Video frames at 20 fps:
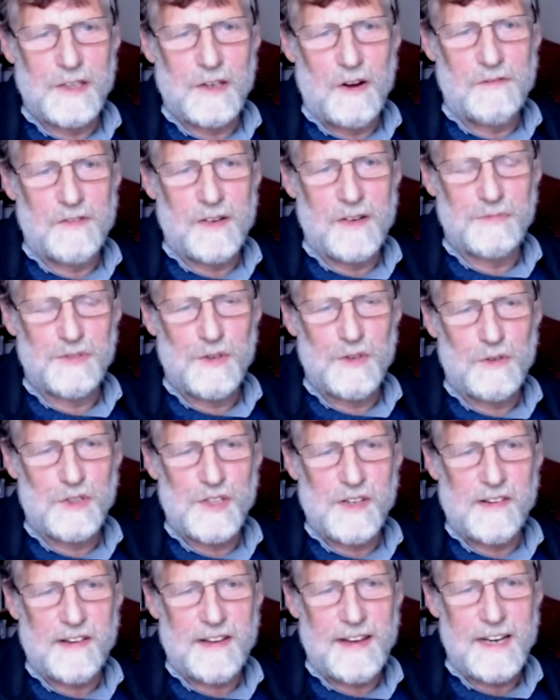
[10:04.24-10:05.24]
of
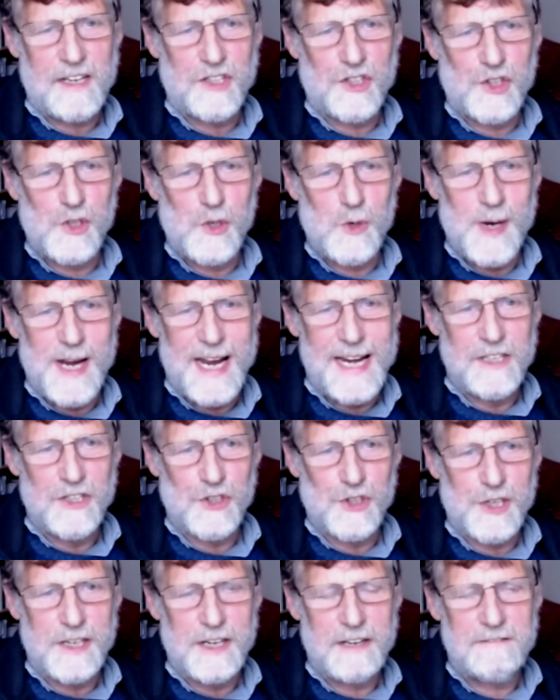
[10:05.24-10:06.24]
approaches like
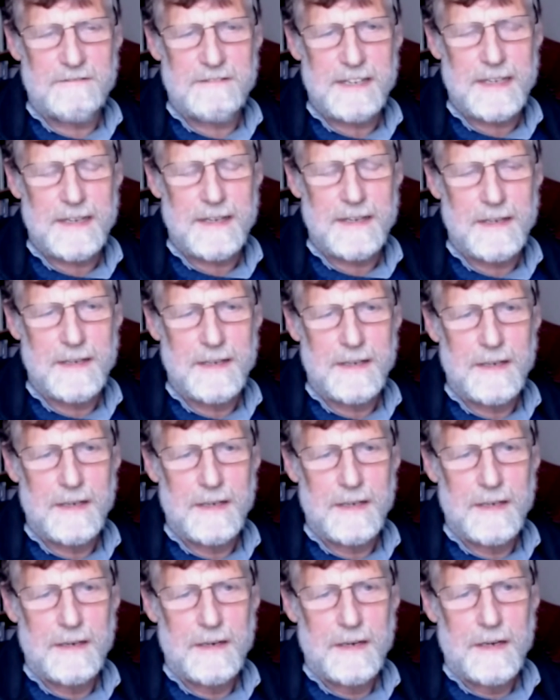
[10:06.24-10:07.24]
geoengineering,
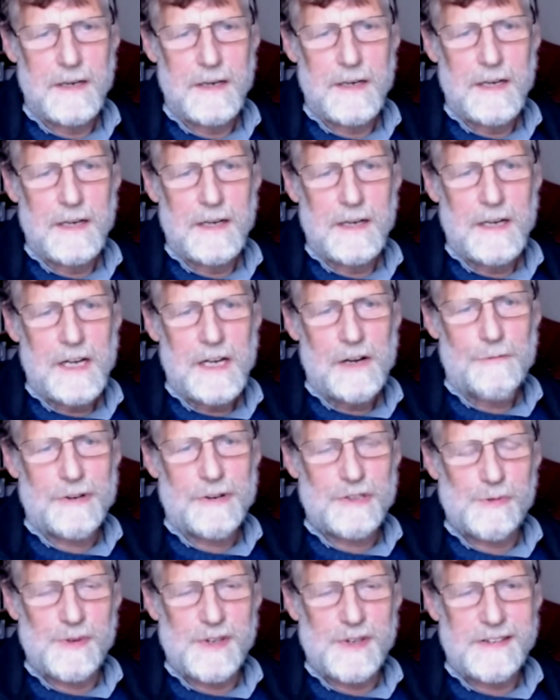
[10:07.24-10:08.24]

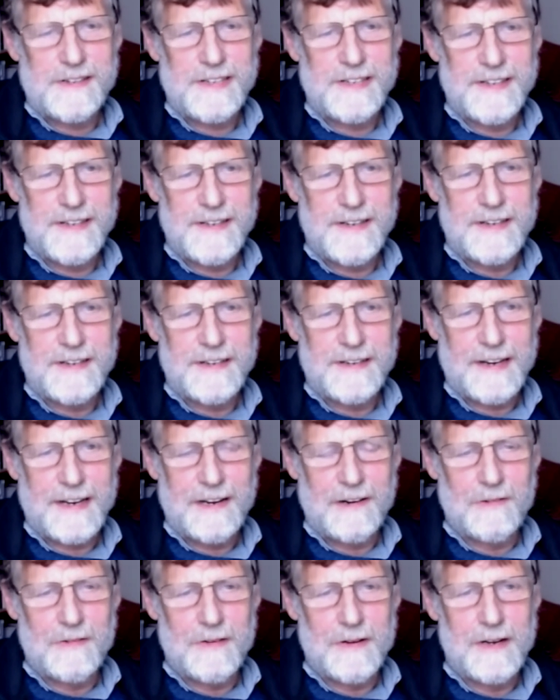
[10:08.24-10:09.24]
which would turn
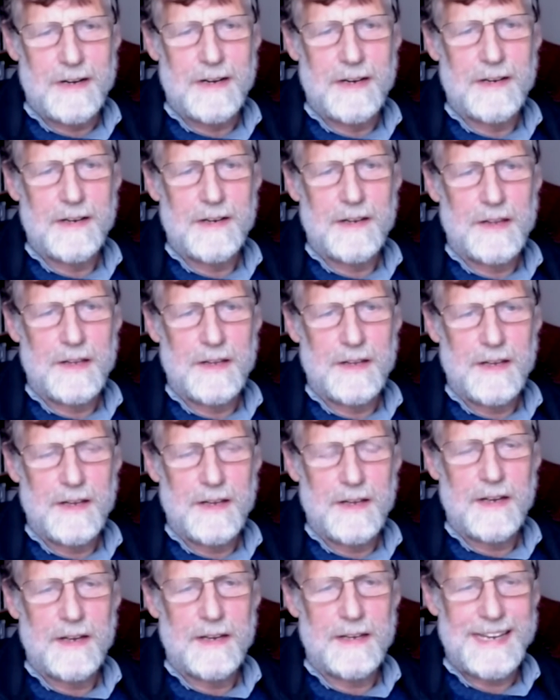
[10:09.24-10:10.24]
down
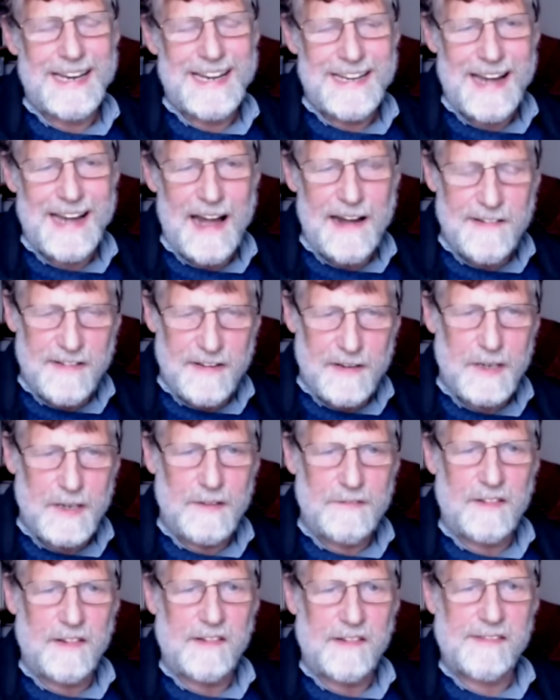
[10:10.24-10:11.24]
the intensity of
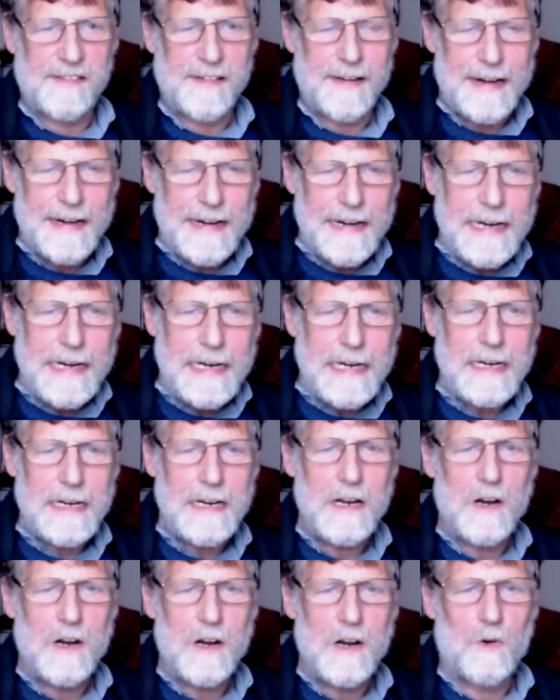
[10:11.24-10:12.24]
the sun,
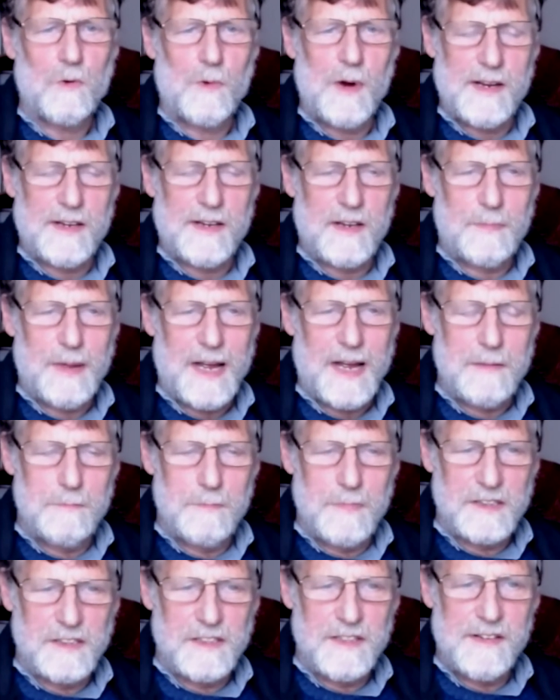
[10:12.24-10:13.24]
whether by
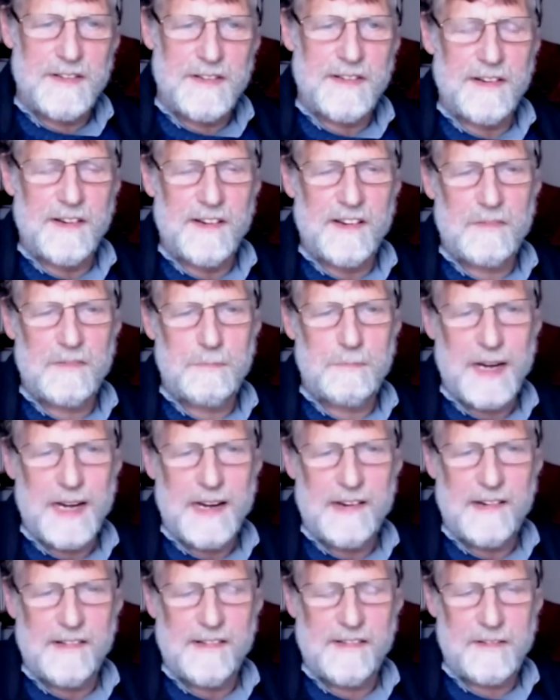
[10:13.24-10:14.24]
mirrors in space